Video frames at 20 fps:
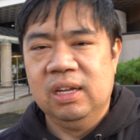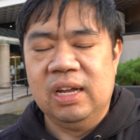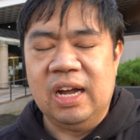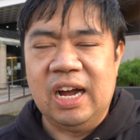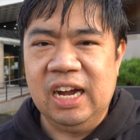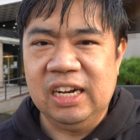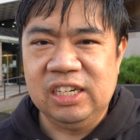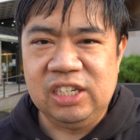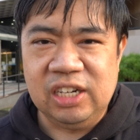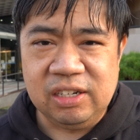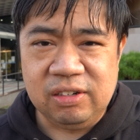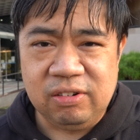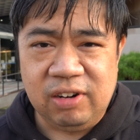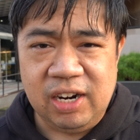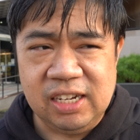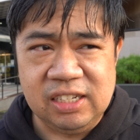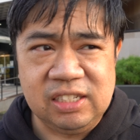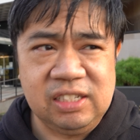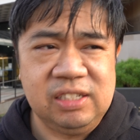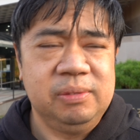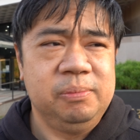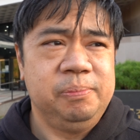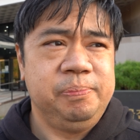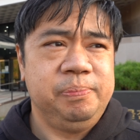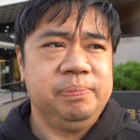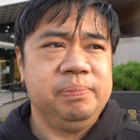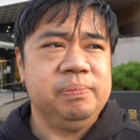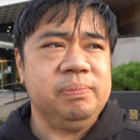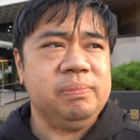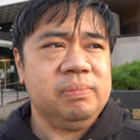I digress.
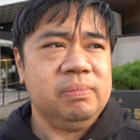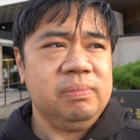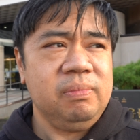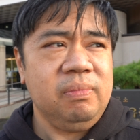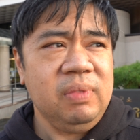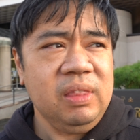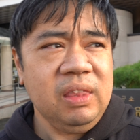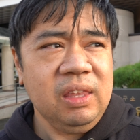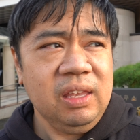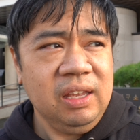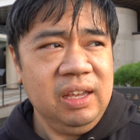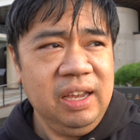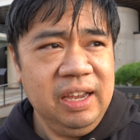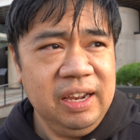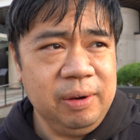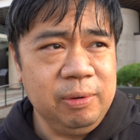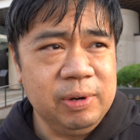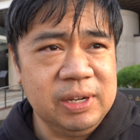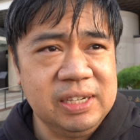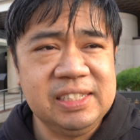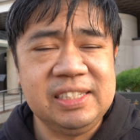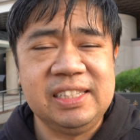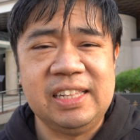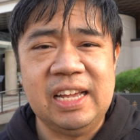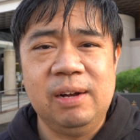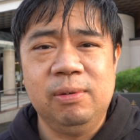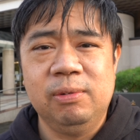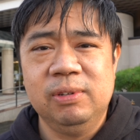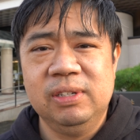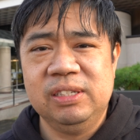Anyways,
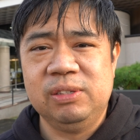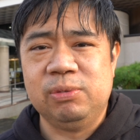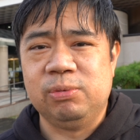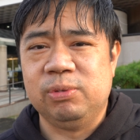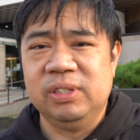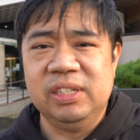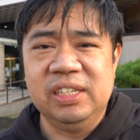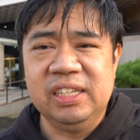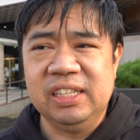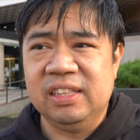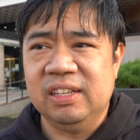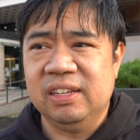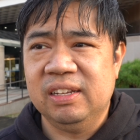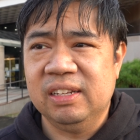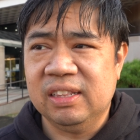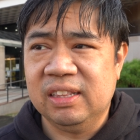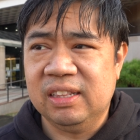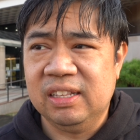that was really the